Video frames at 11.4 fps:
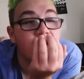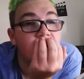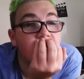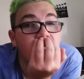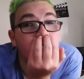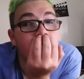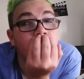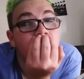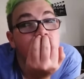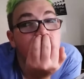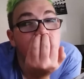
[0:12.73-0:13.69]

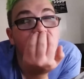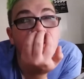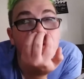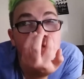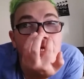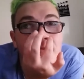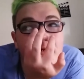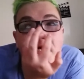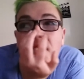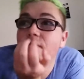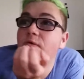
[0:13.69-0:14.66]
I know it's, like, my
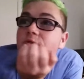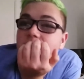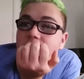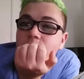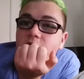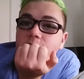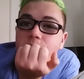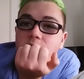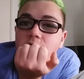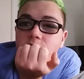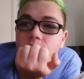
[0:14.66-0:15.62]
daily routine, but I
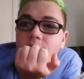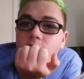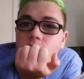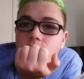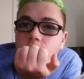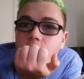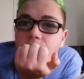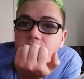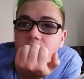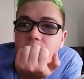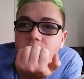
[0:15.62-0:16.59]
forgot about
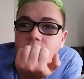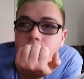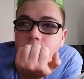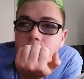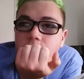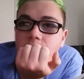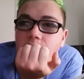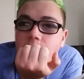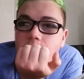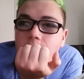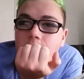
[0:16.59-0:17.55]
doing it, and I've just
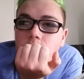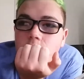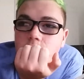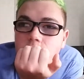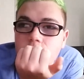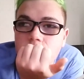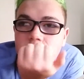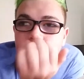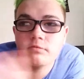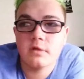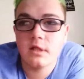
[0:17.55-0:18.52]
realised now, because I've
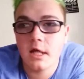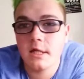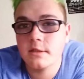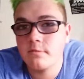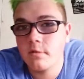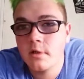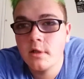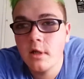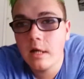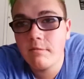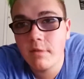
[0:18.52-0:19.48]
just realised that my
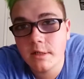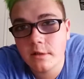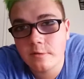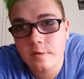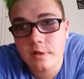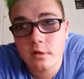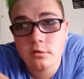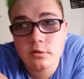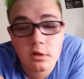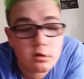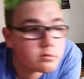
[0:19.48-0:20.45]
main time
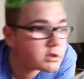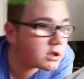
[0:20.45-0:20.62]
video's gone up,